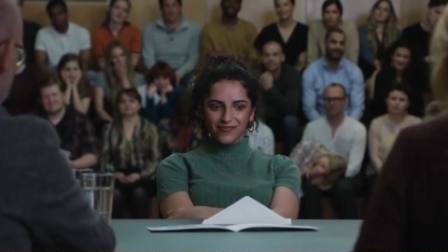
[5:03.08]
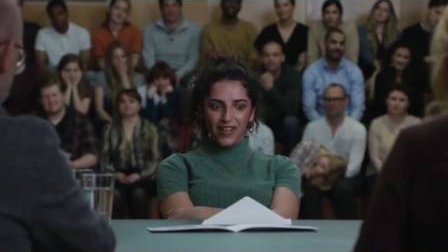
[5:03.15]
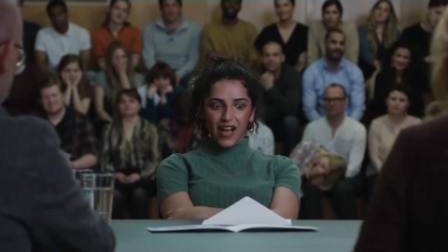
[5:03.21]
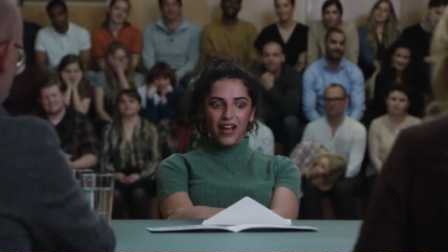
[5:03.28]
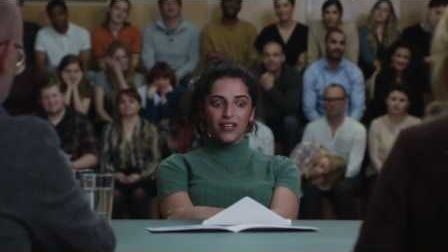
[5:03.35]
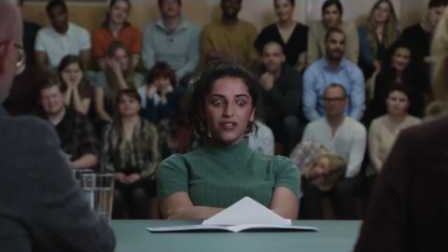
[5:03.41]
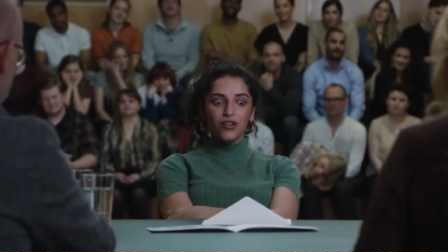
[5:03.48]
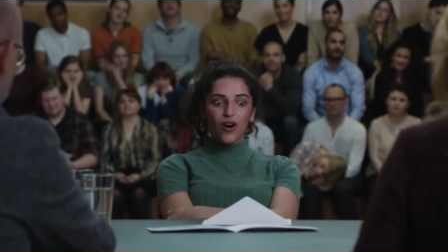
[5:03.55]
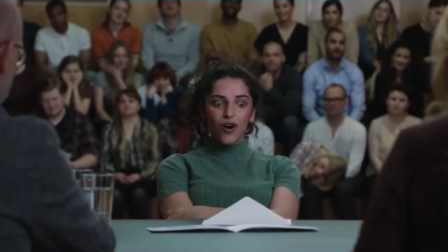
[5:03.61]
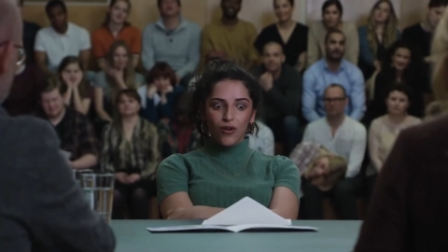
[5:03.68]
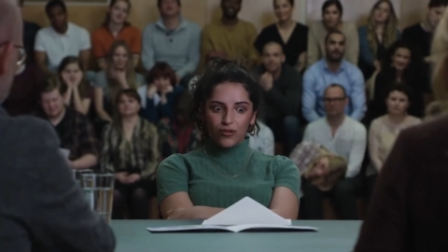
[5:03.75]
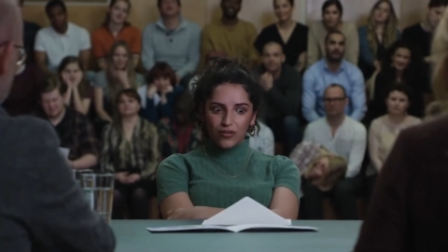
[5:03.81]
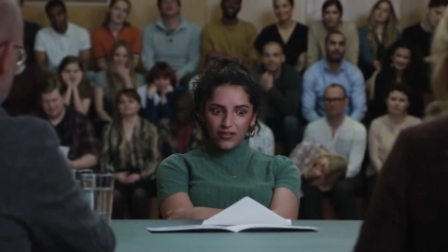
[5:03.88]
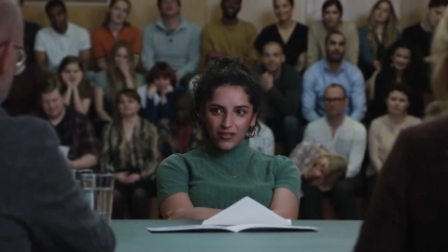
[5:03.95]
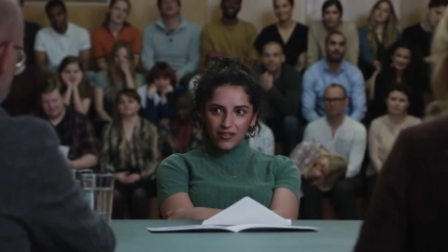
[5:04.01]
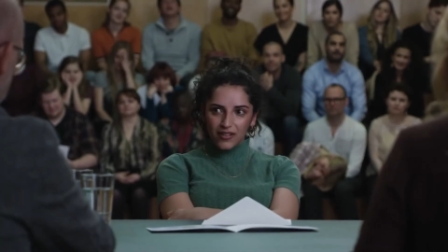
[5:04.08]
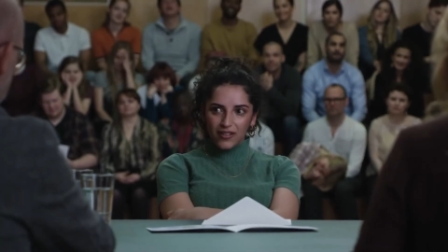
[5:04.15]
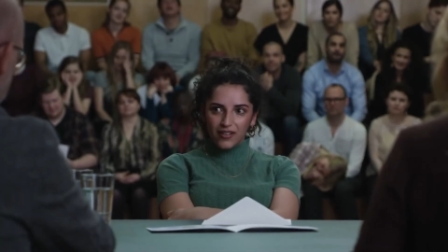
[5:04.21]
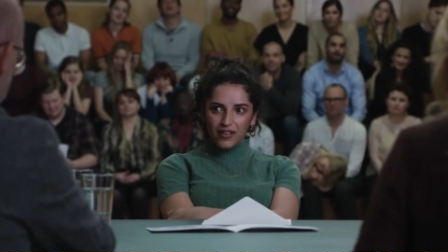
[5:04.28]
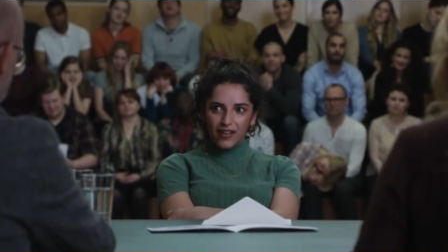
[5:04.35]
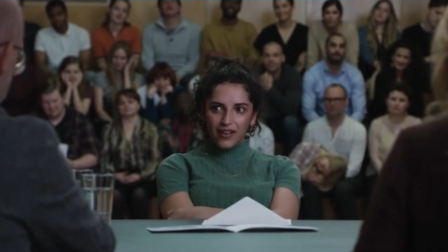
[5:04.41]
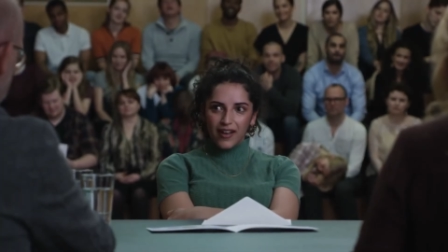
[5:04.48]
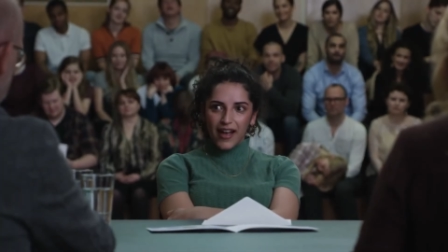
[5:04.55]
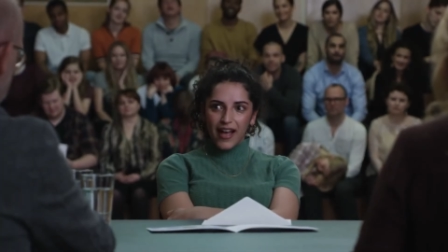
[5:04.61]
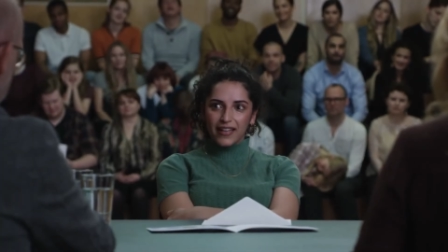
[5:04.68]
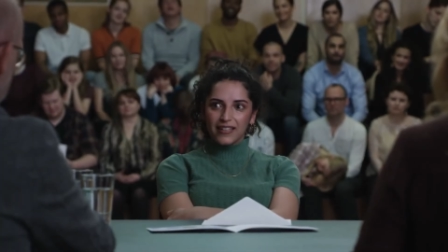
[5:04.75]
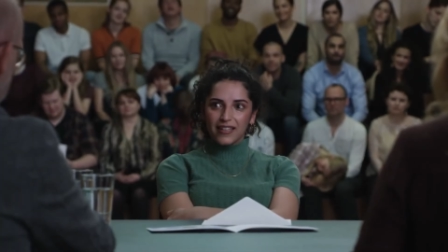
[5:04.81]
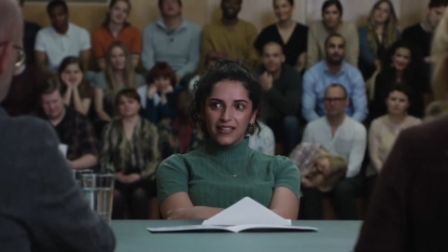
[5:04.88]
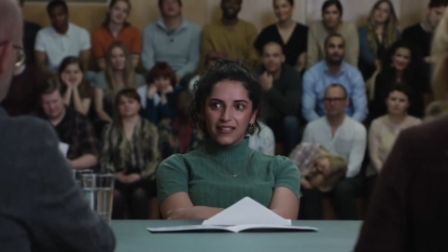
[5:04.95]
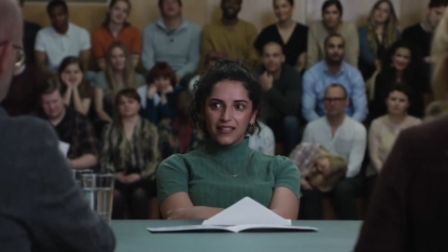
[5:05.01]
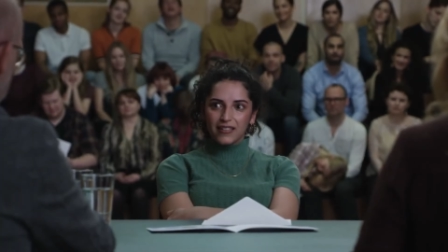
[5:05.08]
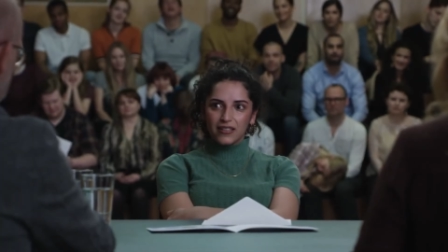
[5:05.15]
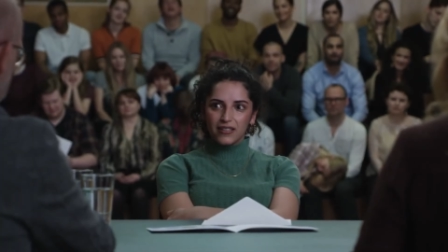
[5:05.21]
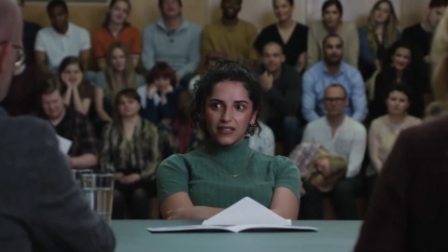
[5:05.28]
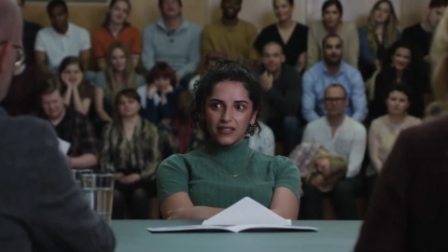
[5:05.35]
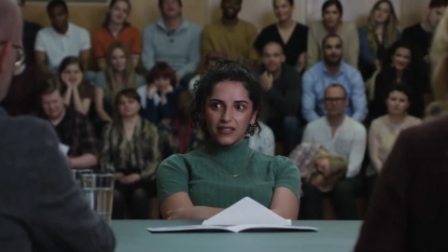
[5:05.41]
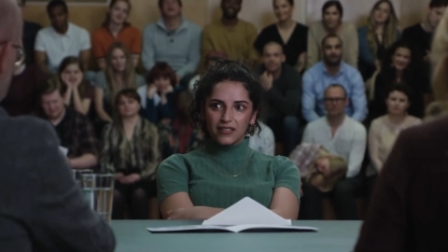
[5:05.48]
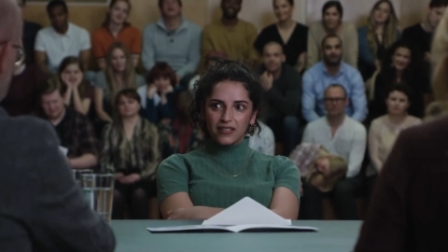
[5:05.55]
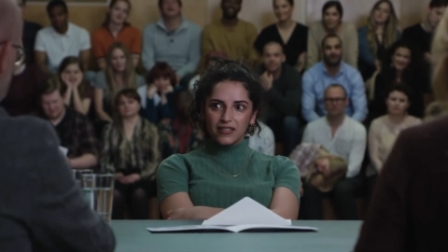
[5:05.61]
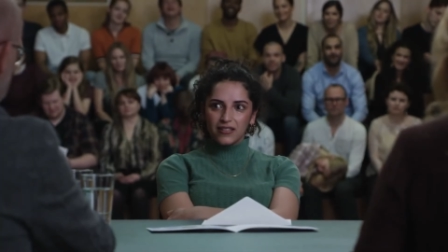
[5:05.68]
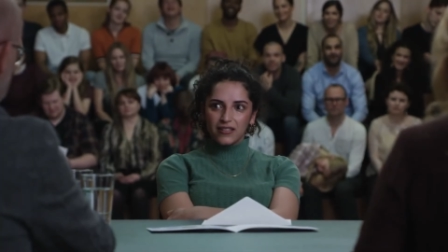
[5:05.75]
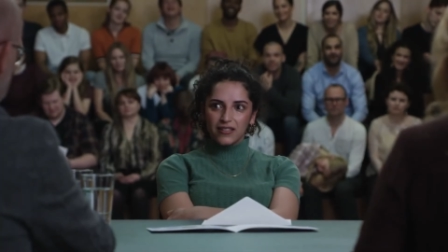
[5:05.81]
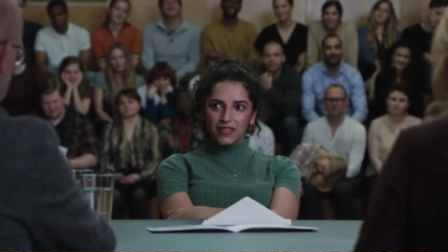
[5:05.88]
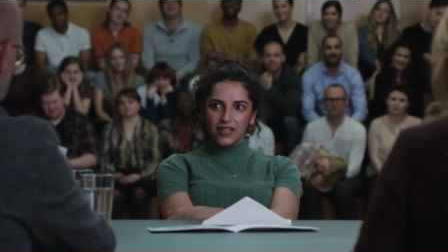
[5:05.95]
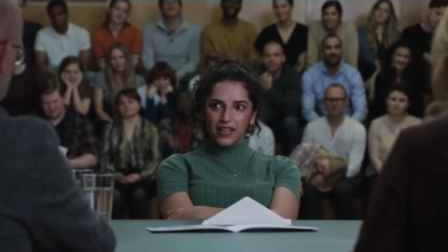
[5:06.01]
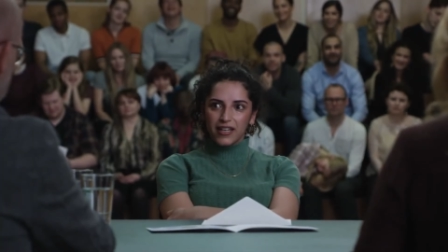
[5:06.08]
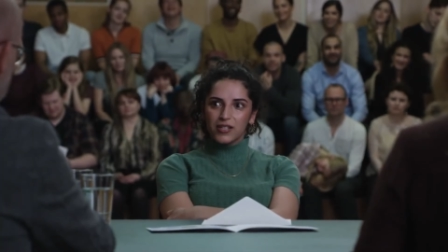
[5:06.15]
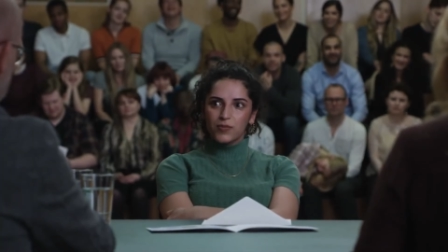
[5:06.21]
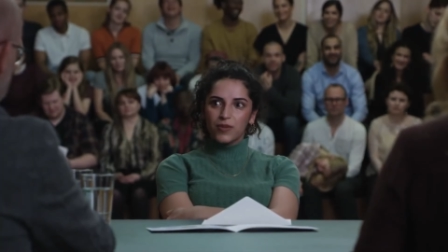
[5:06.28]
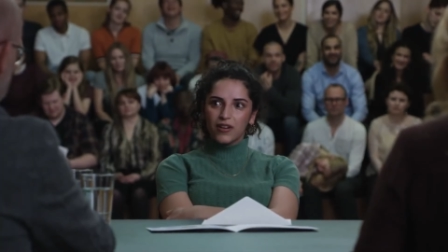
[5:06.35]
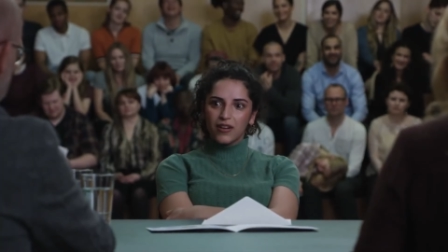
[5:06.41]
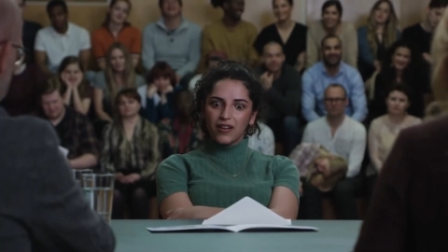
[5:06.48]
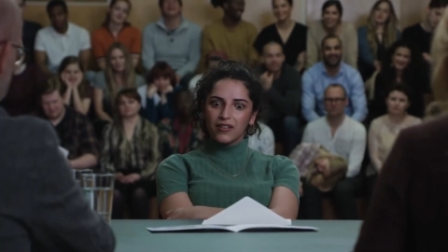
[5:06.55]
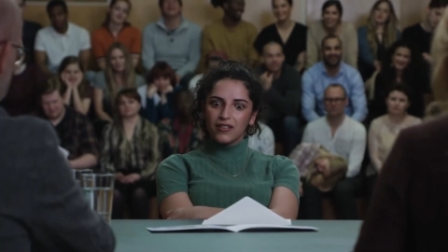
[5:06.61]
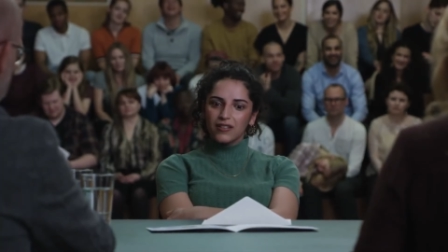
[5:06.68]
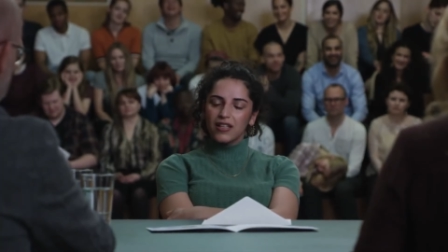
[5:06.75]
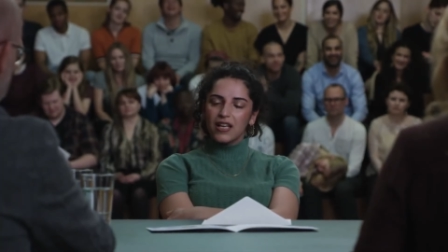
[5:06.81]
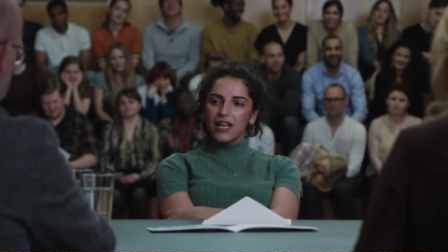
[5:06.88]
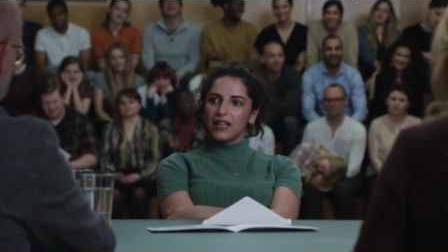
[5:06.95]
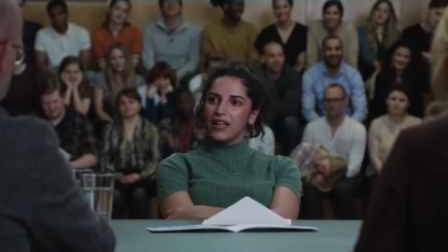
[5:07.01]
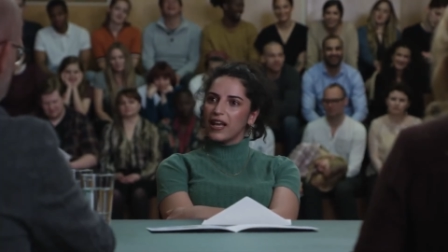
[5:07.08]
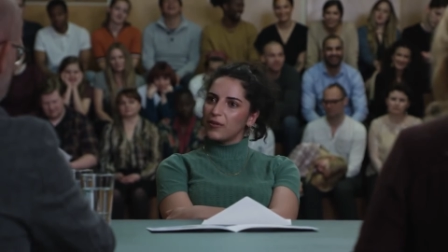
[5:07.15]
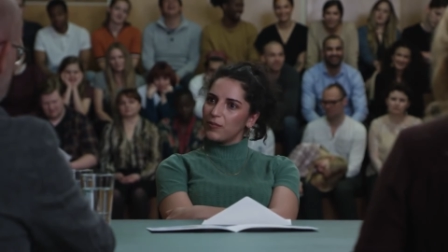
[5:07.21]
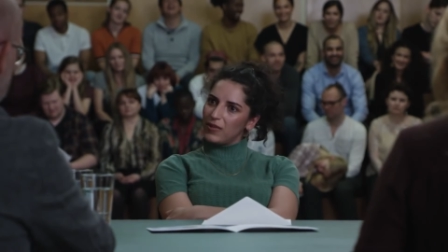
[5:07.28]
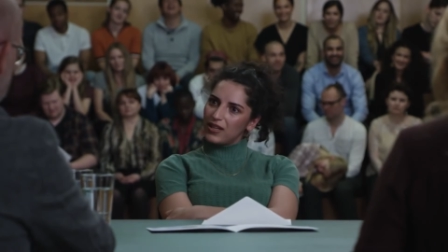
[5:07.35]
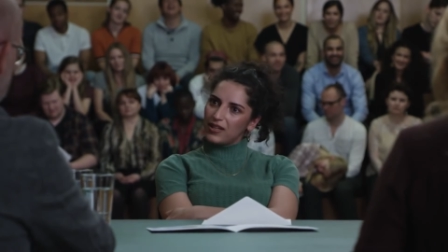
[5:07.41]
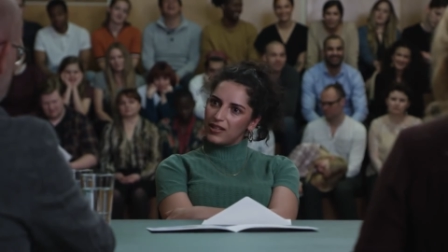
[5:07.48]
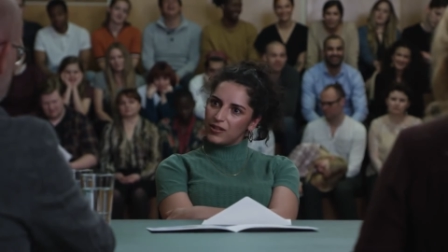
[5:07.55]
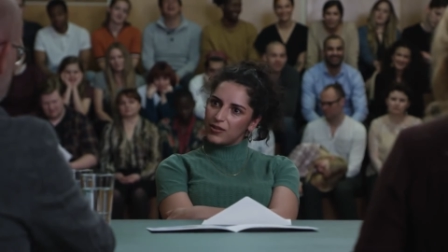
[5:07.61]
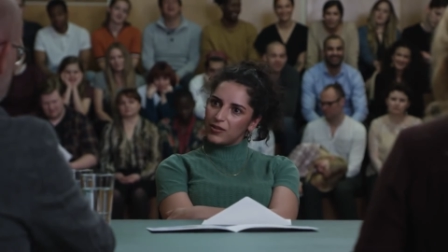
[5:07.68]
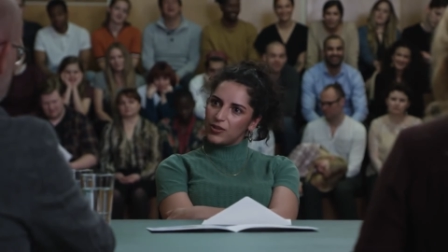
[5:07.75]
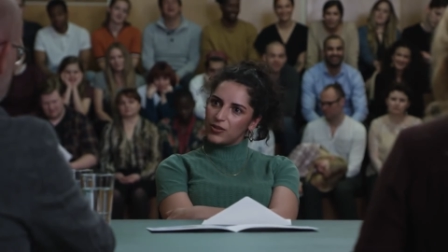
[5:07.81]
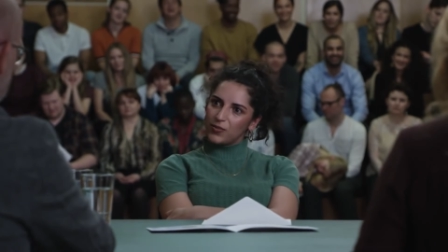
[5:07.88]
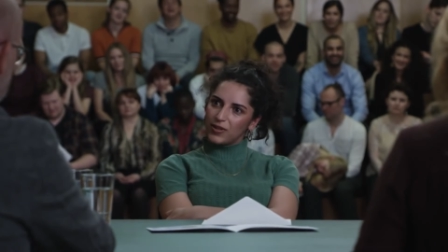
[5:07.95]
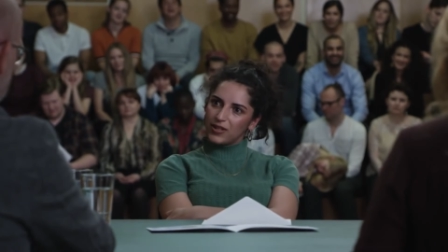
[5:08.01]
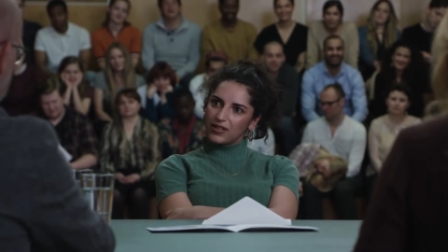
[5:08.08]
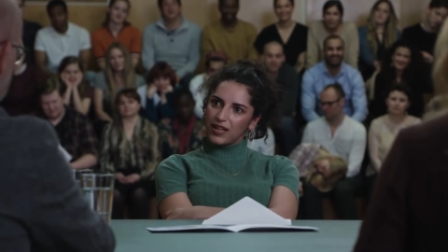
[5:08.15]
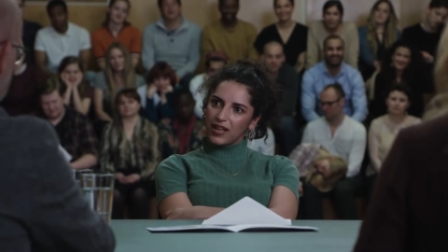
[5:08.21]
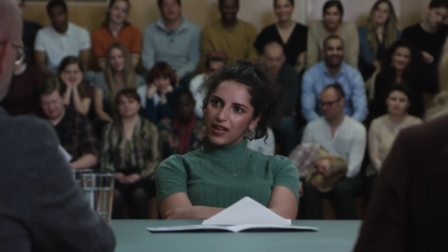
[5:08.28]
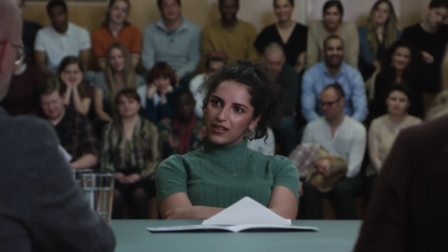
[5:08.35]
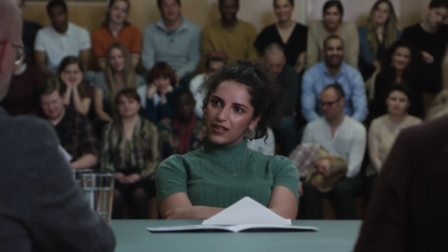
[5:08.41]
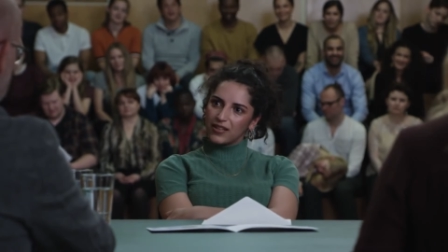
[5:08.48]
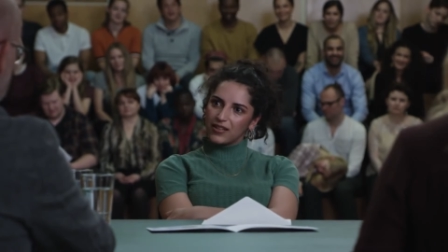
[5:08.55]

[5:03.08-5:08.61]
I know. And that it's because, like me, you mean like...